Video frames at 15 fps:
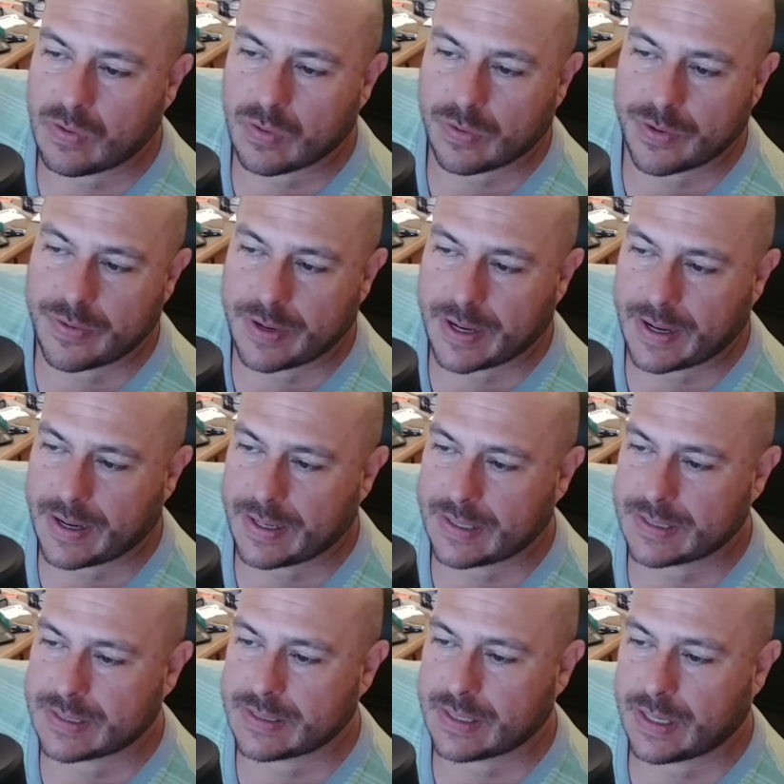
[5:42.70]
I call you
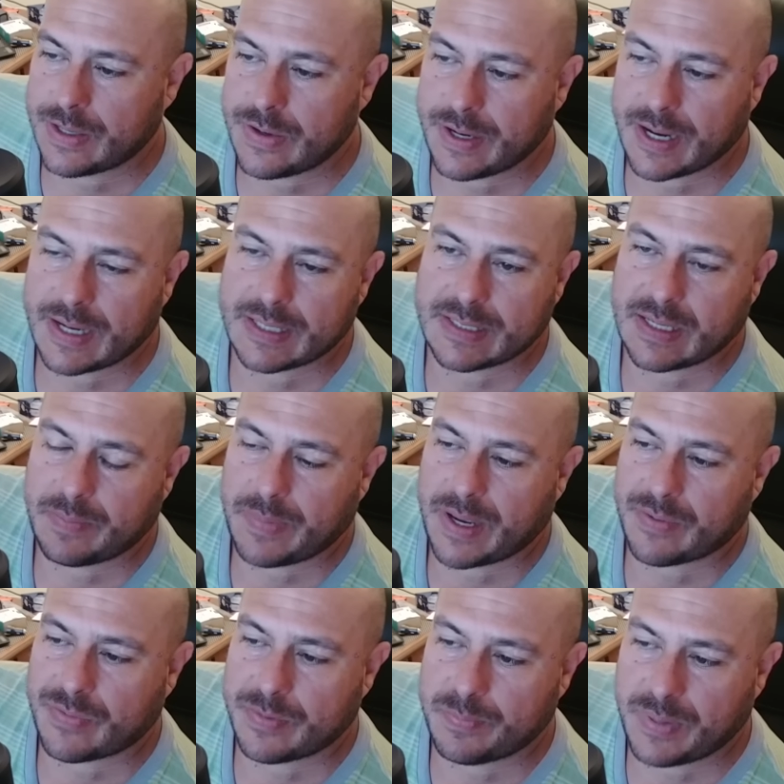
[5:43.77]
guys, you guys send me
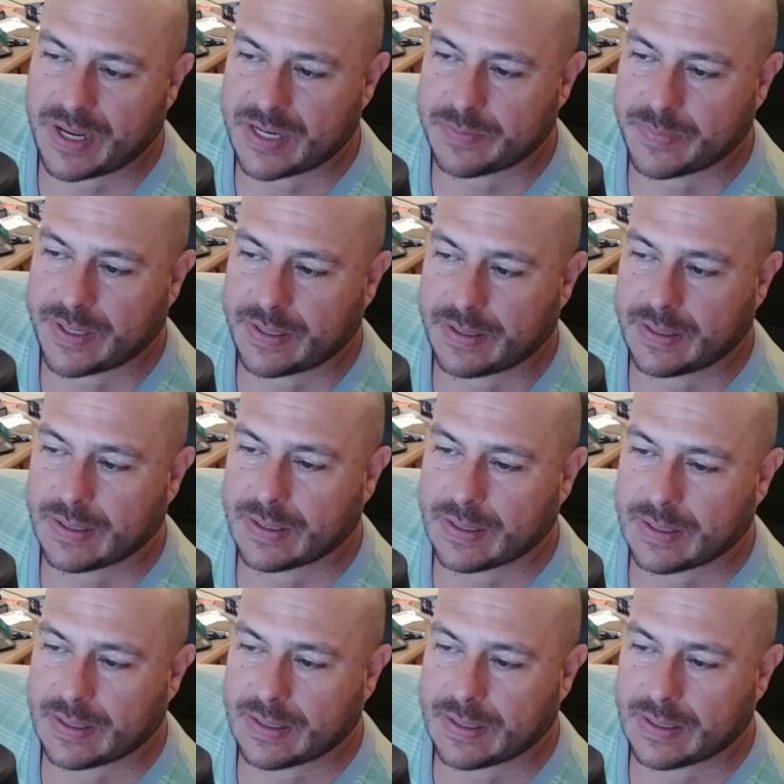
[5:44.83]
a replacement.